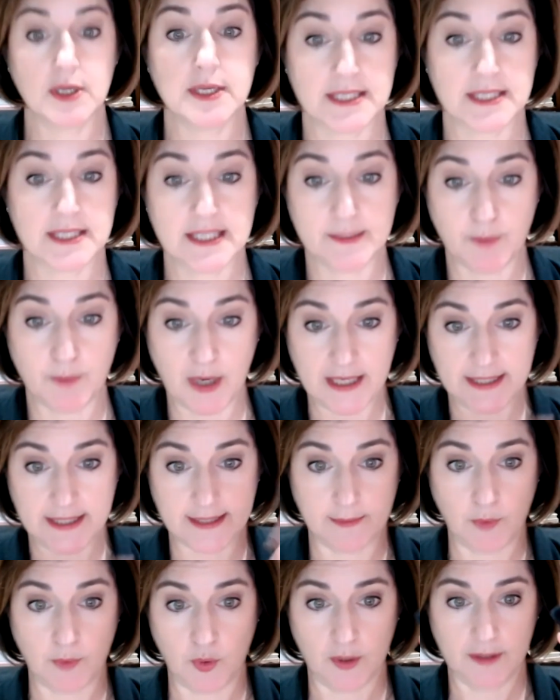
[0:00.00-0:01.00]
spray
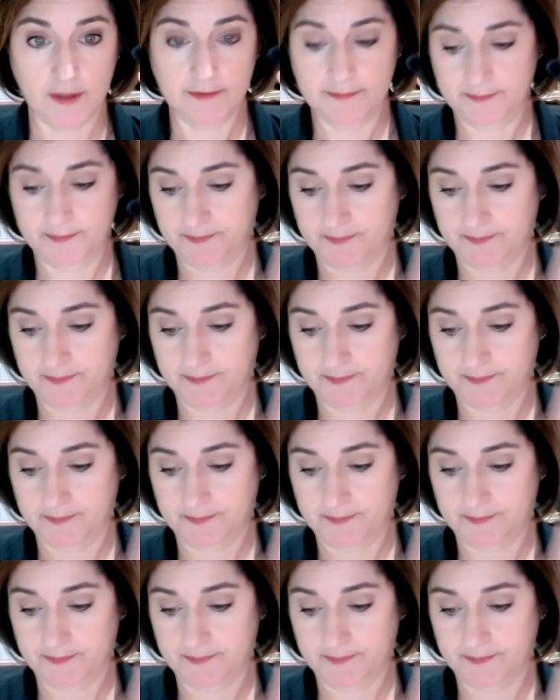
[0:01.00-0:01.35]
some more